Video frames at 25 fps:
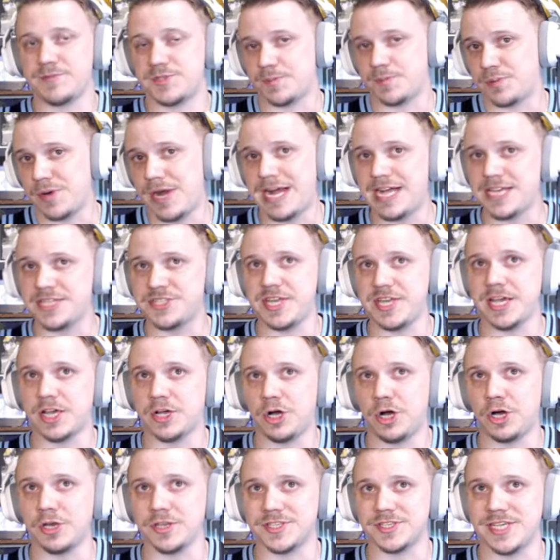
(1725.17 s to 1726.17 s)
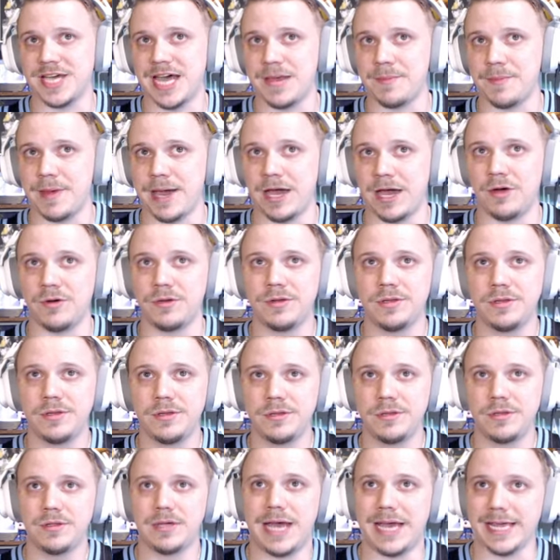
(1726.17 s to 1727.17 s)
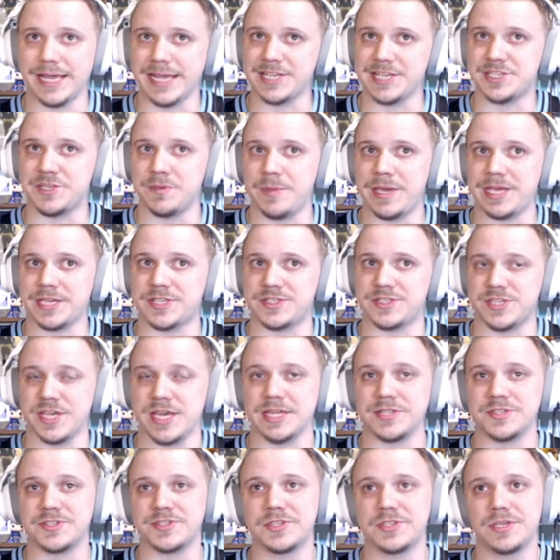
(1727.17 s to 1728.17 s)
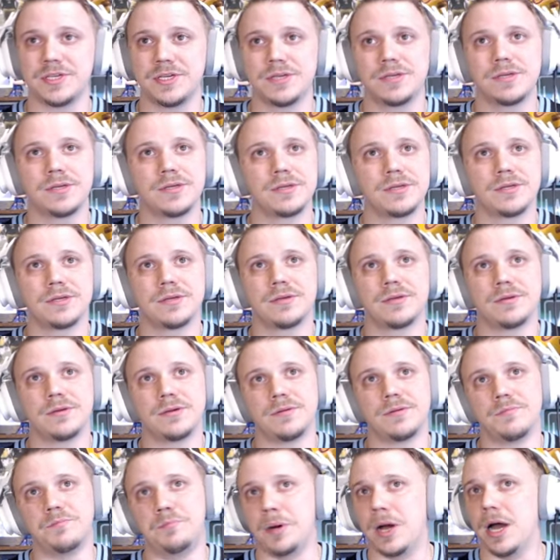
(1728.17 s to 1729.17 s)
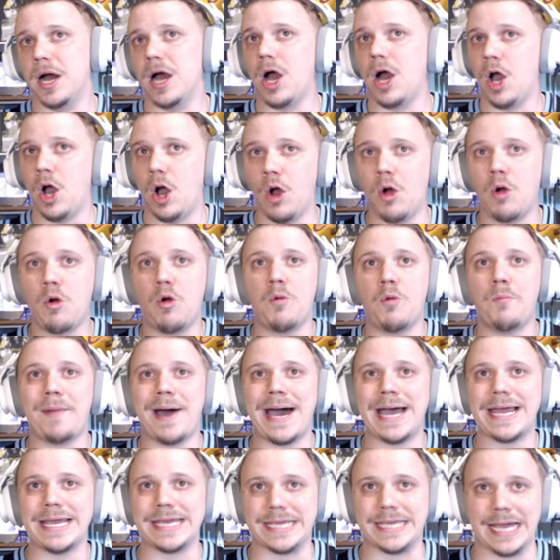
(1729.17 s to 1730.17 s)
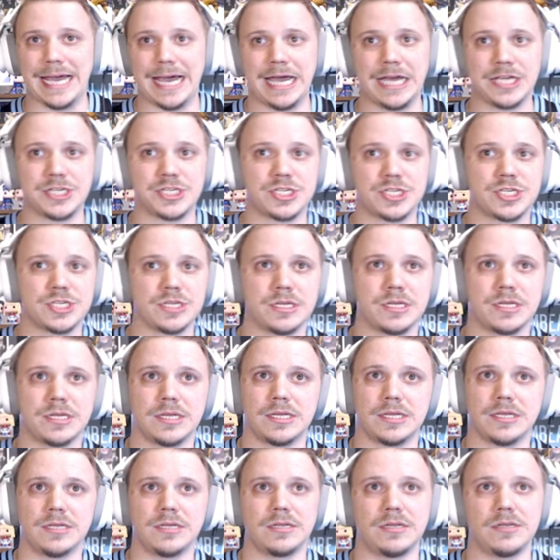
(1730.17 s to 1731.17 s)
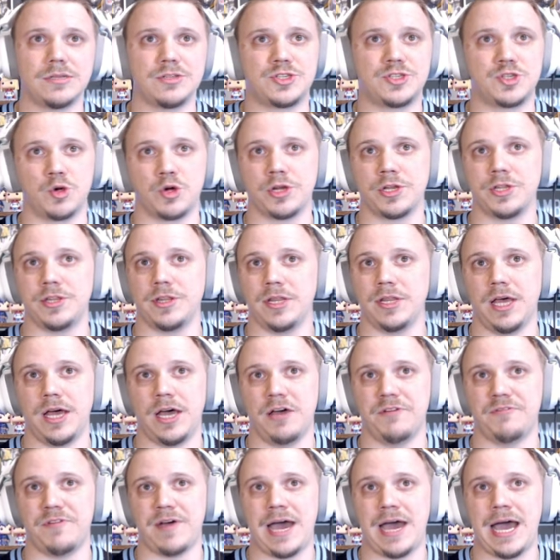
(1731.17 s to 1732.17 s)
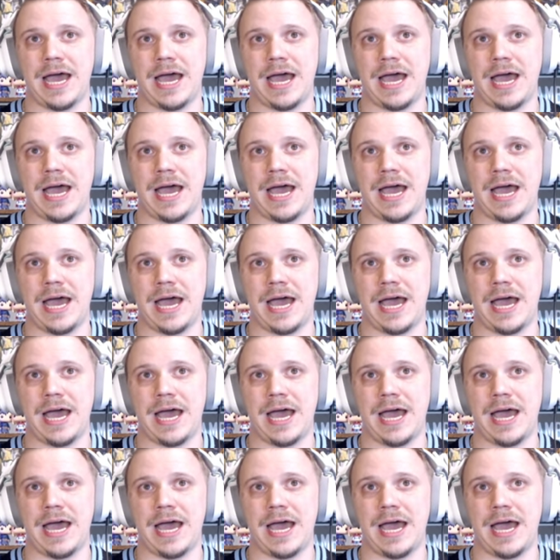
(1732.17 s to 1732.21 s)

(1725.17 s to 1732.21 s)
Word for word: Surprised they called a timeout. I guess it makes sense. But oh my gosh, Jordan Love,